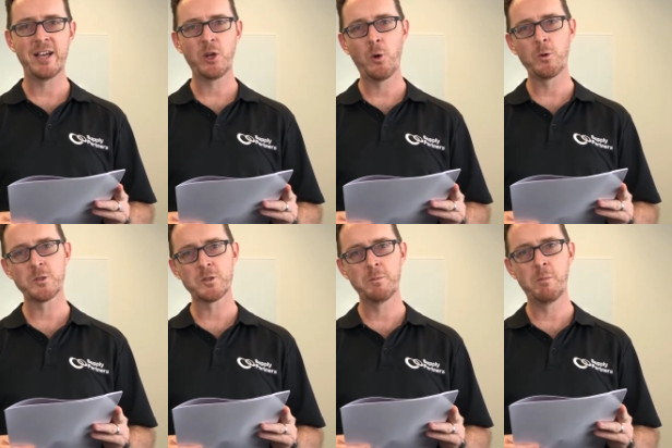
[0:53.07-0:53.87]

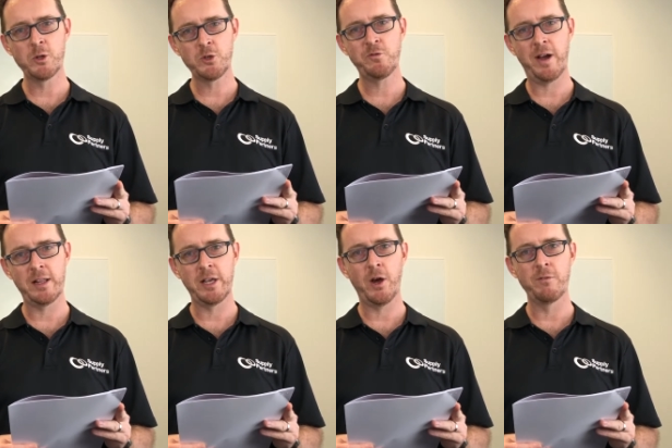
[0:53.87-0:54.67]
cause module
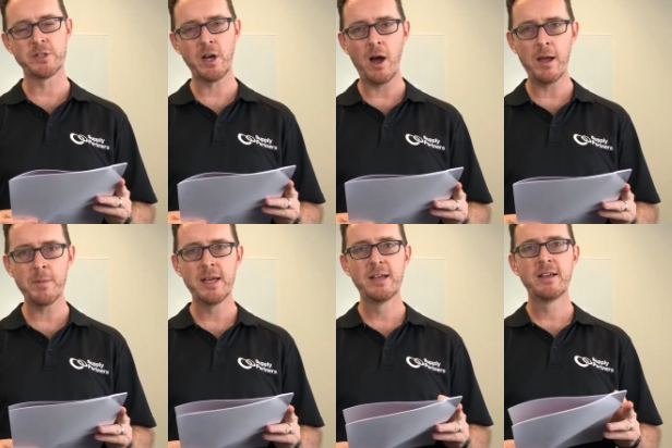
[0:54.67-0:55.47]
failure over time.